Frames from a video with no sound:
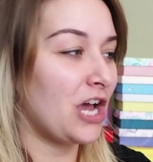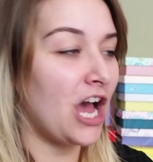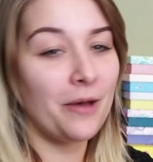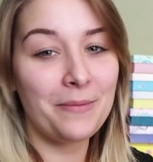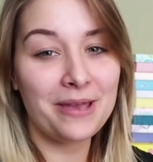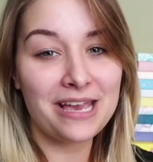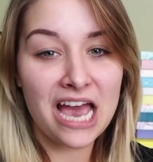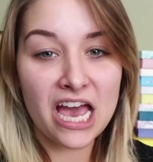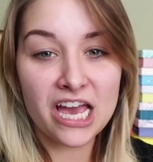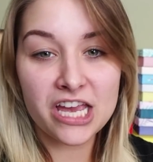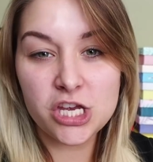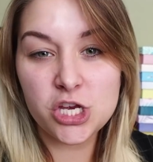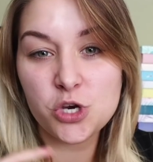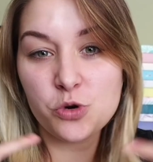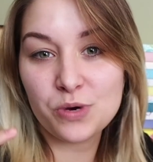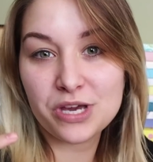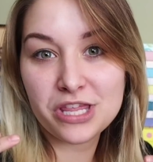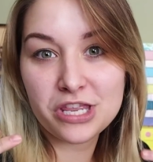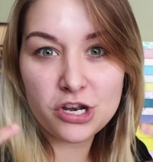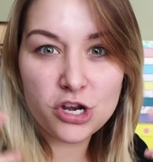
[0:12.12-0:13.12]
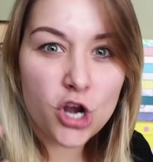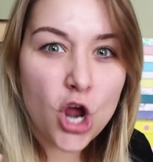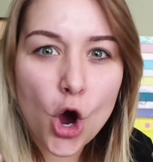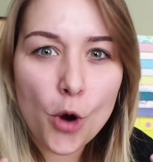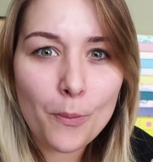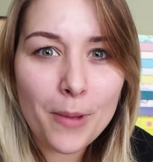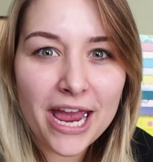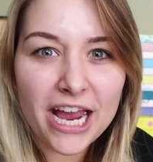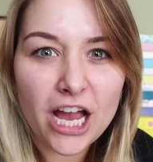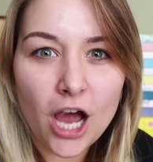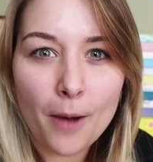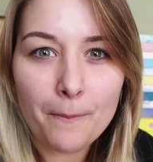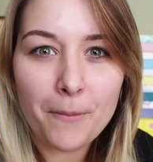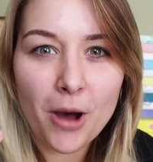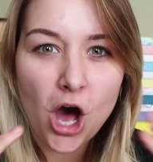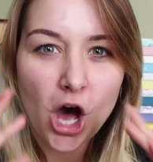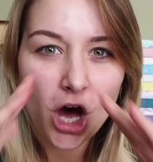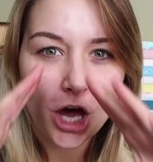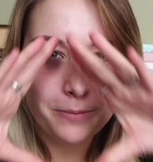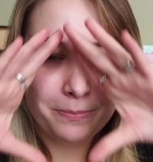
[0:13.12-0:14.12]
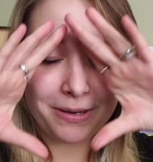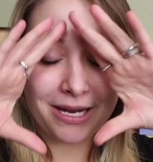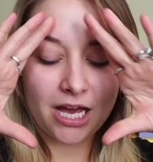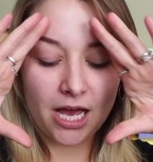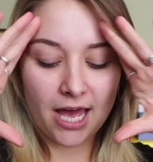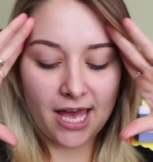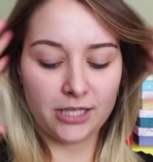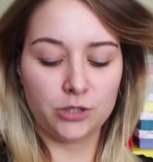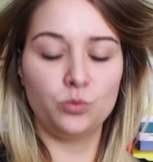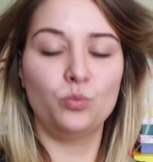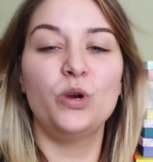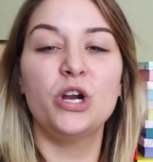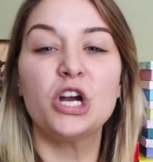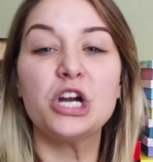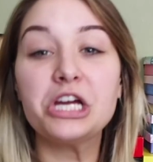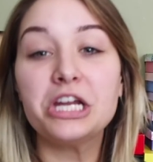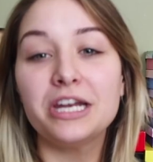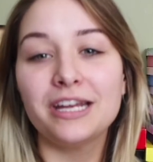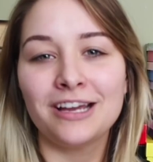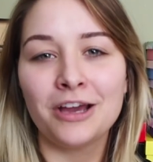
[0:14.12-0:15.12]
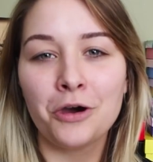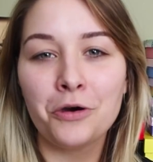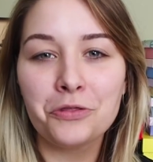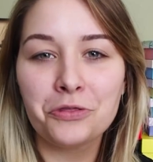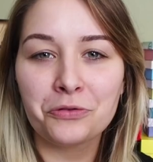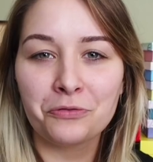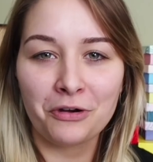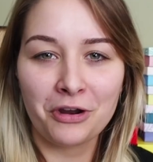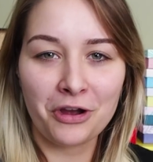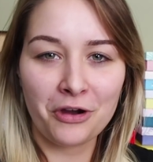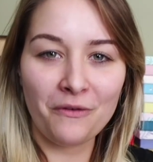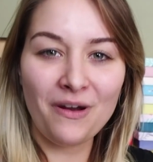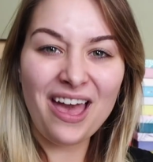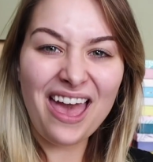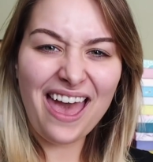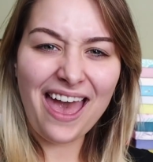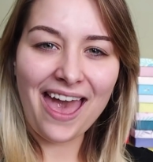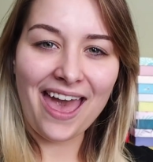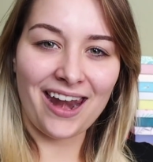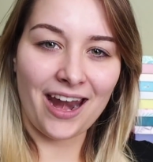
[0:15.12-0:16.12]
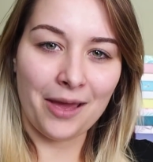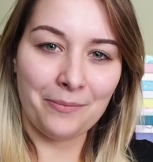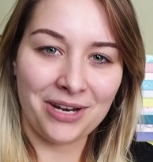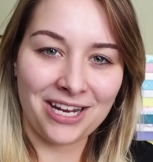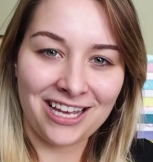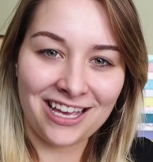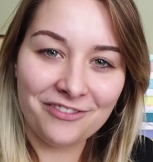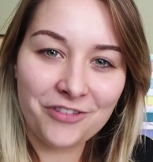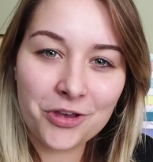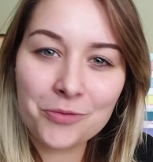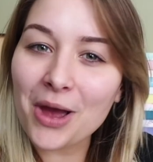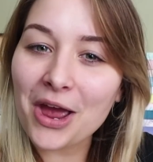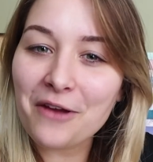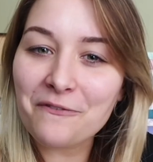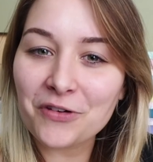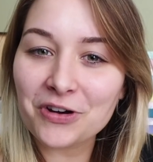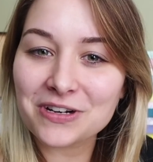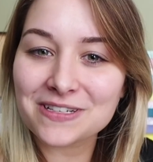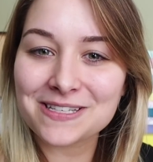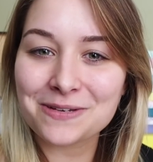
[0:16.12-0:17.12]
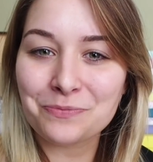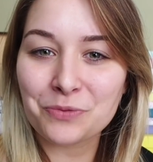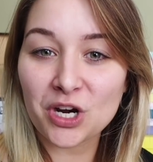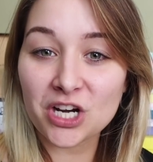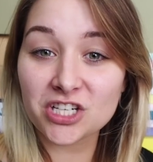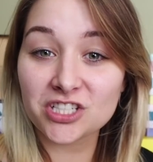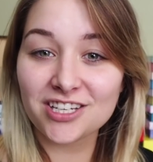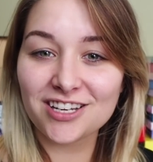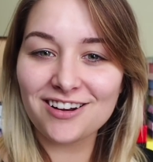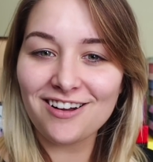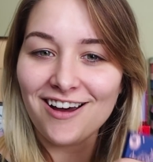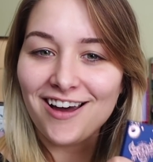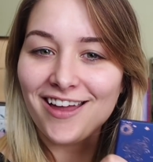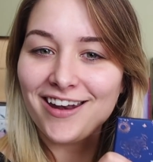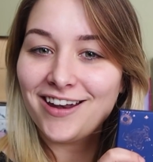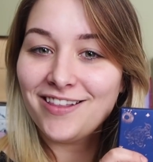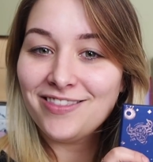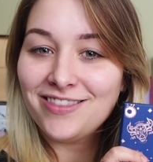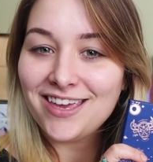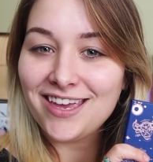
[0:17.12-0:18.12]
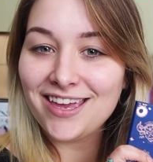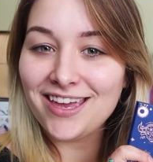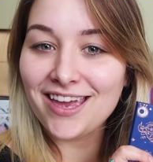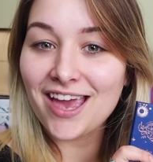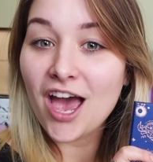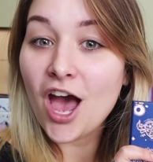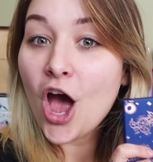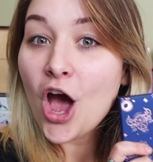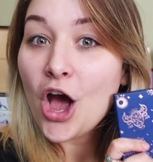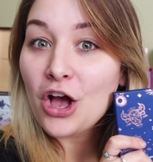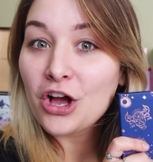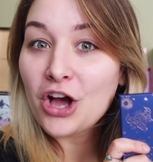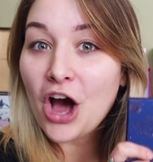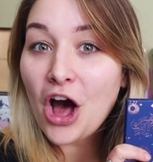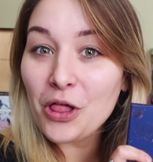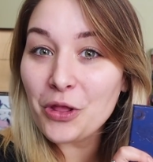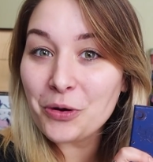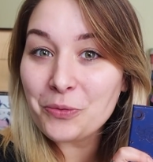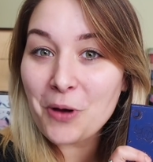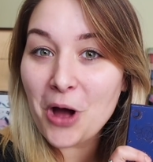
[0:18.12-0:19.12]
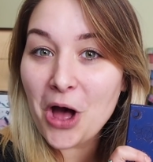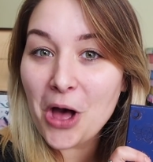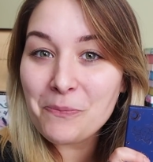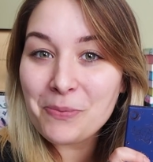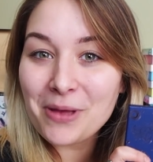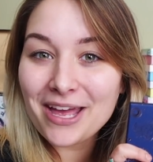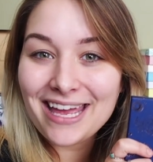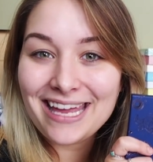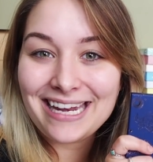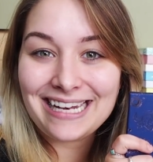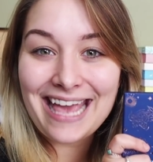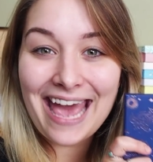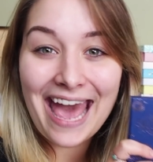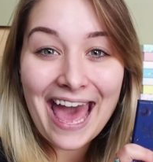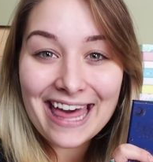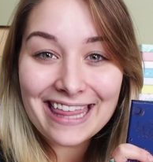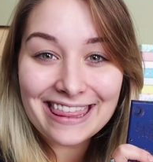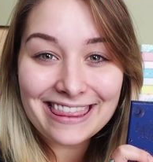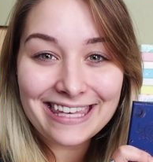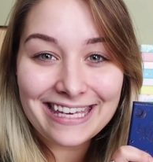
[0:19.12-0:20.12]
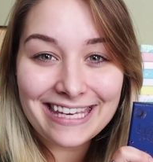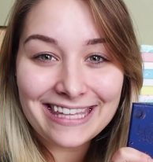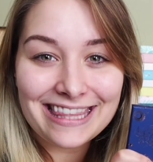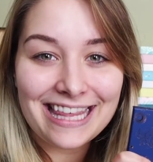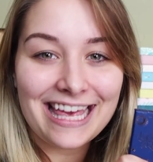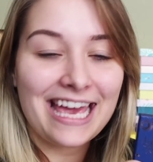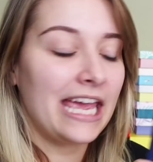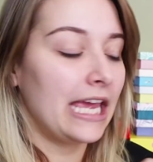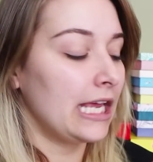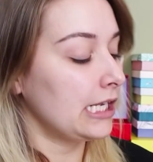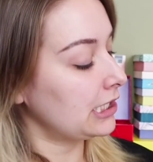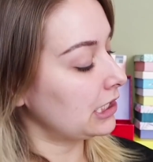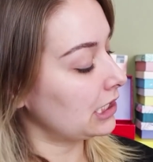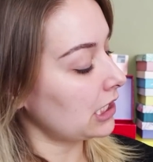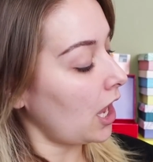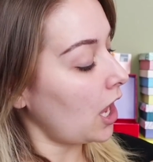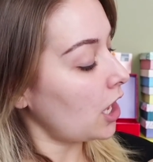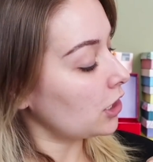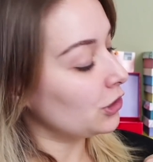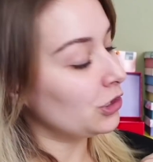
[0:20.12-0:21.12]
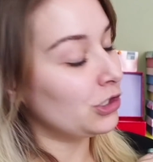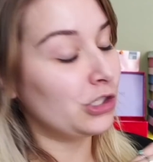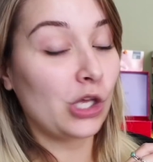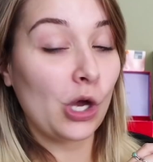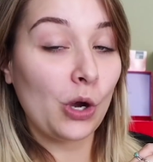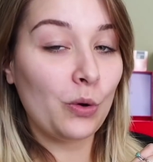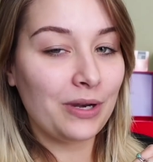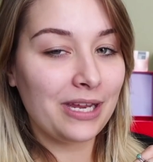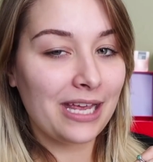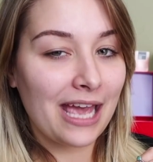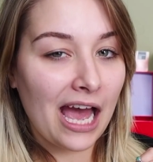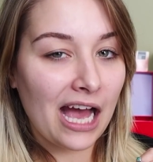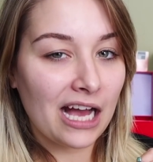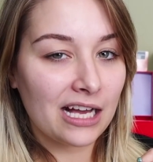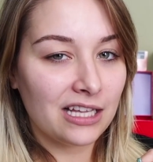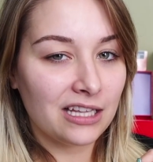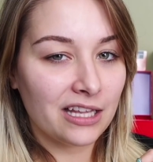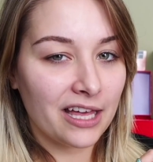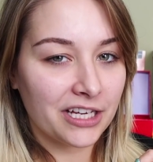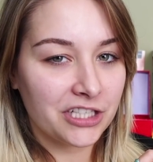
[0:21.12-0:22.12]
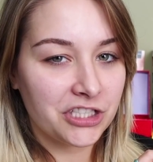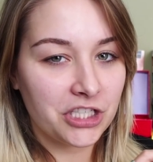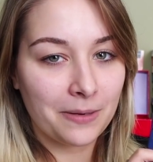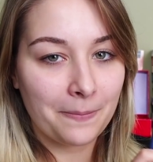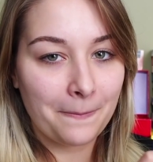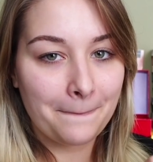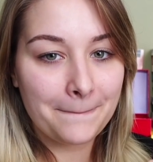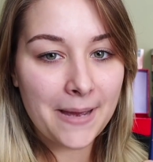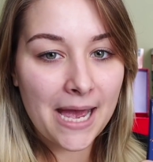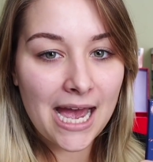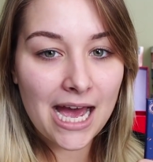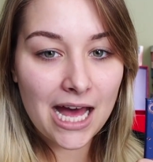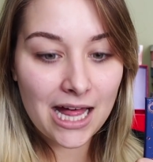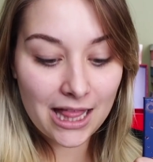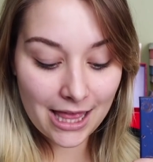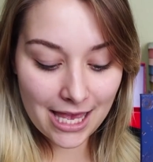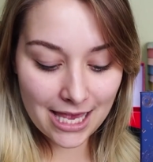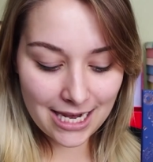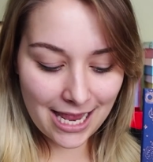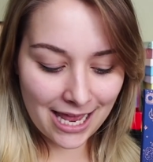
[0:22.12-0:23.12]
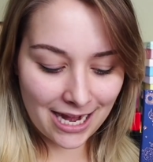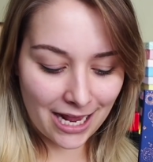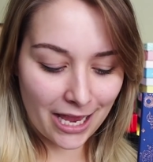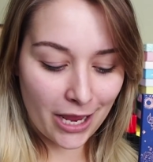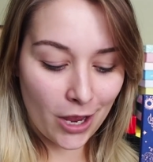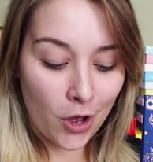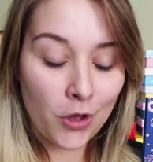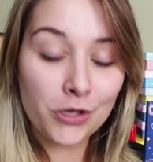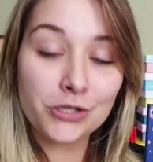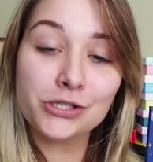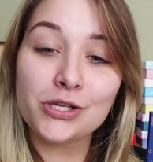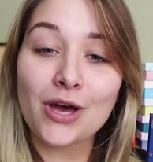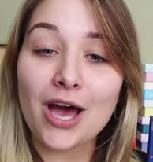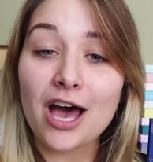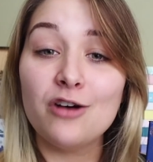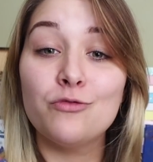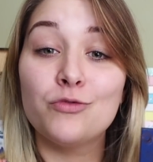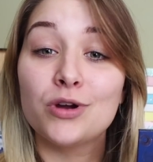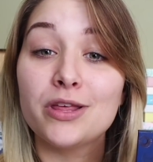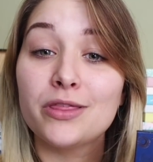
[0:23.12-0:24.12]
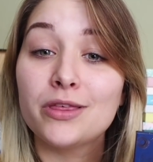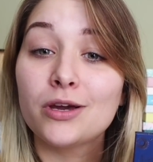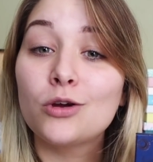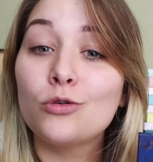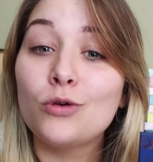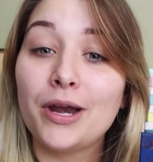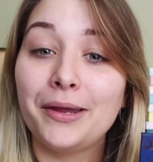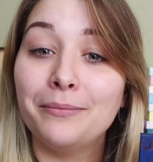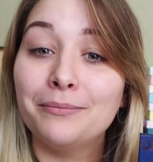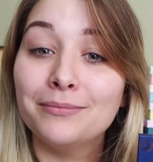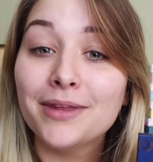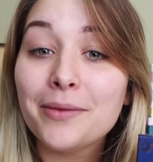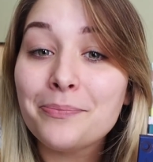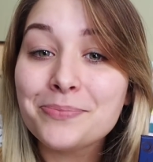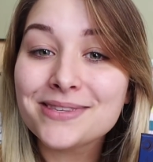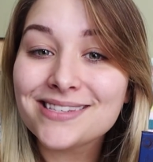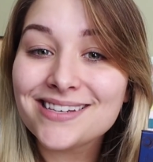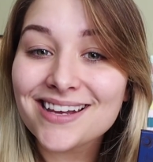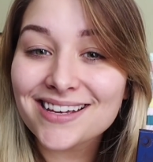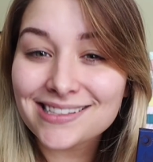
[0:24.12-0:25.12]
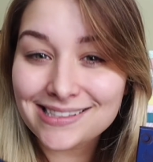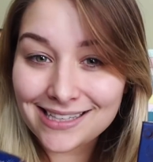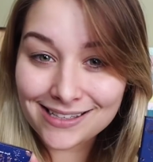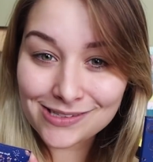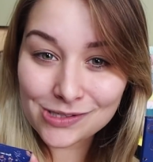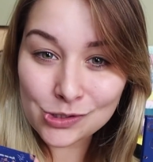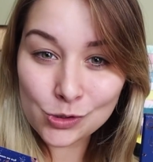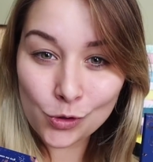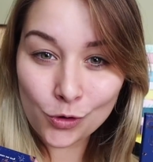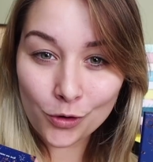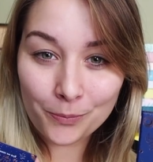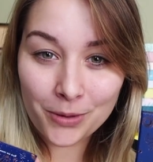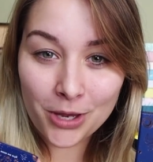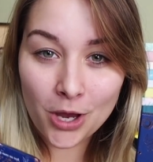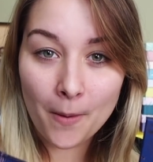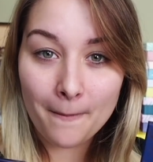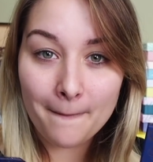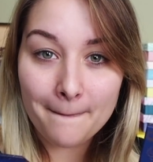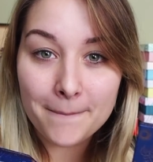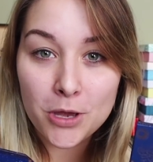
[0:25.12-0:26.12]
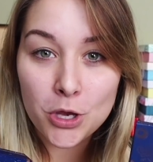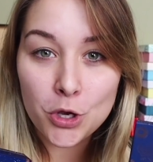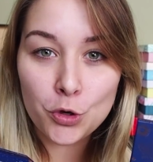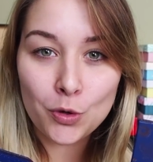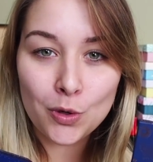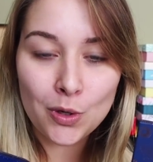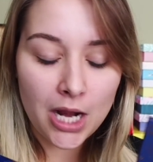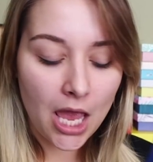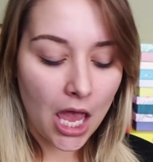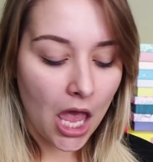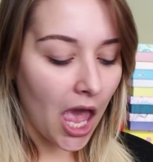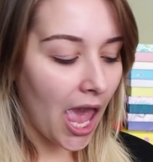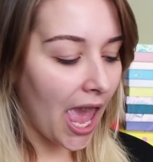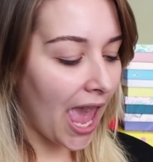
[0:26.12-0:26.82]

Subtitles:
coming at you with no makeup on because we're gonna go through and I'm gonna give you my first impression on the Colourpop and Kathleenlights Zodiac Collection palette, and I also have one of the cream lipsticks in Scorpio Moon.